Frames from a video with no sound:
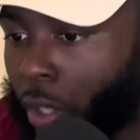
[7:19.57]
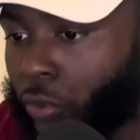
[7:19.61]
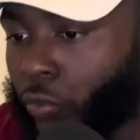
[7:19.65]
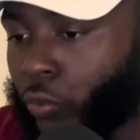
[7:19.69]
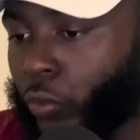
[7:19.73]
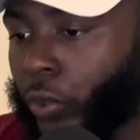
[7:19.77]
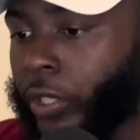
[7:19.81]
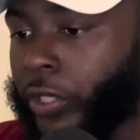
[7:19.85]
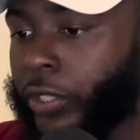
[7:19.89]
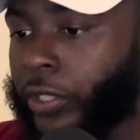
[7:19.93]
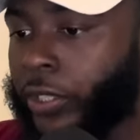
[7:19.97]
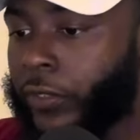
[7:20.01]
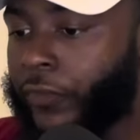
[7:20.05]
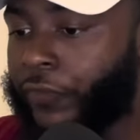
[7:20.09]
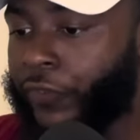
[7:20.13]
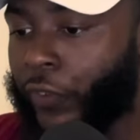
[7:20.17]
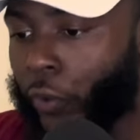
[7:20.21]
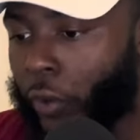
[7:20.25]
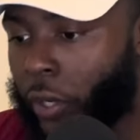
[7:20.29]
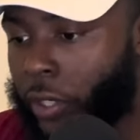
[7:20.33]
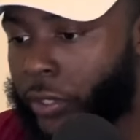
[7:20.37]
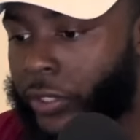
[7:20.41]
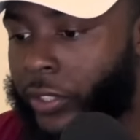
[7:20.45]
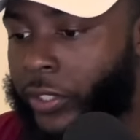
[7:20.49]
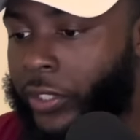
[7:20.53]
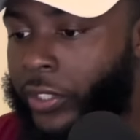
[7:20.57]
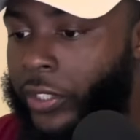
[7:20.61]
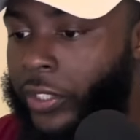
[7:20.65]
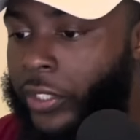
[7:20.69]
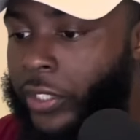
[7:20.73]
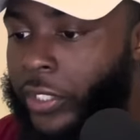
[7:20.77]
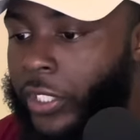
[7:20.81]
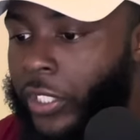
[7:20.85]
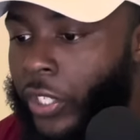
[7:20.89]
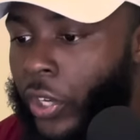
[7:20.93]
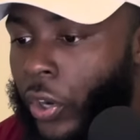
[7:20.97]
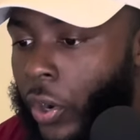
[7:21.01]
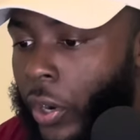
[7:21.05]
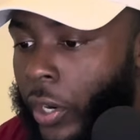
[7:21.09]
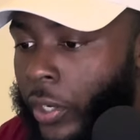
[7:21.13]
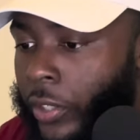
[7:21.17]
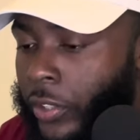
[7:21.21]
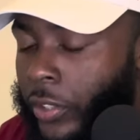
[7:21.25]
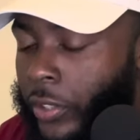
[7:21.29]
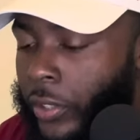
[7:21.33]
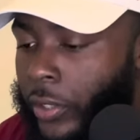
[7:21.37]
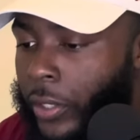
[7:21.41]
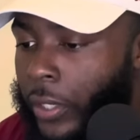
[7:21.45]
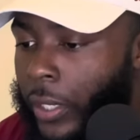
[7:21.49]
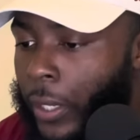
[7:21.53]
rushing, four hundred sixteen
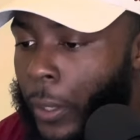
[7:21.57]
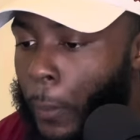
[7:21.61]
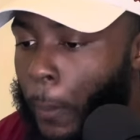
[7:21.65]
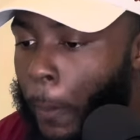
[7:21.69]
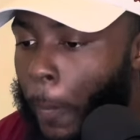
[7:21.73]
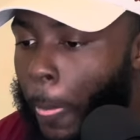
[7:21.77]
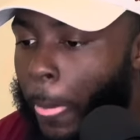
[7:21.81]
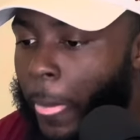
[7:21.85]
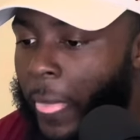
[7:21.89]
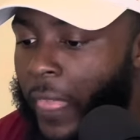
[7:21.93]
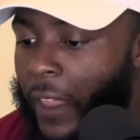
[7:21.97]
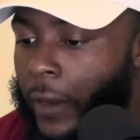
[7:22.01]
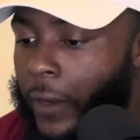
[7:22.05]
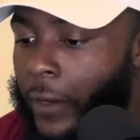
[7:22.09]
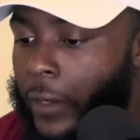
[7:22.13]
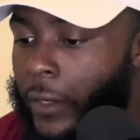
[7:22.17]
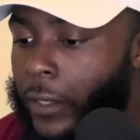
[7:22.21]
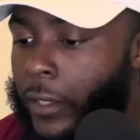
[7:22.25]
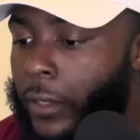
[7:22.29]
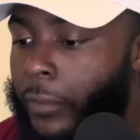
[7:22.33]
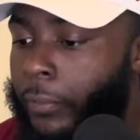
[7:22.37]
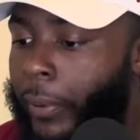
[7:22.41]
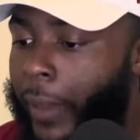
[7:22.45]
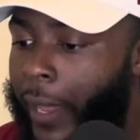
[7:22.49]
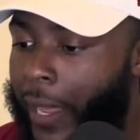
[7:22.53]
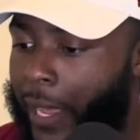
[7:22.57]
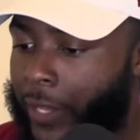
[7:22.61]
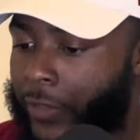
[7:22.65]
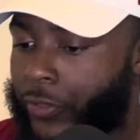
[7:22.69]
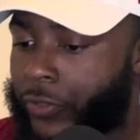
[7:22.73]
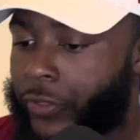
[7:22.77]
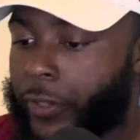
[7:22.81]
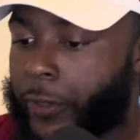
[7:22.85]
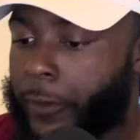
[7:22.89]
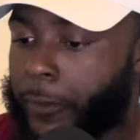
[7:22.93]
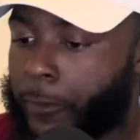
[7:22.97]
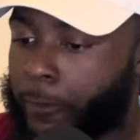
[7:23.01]
yards uh, passing.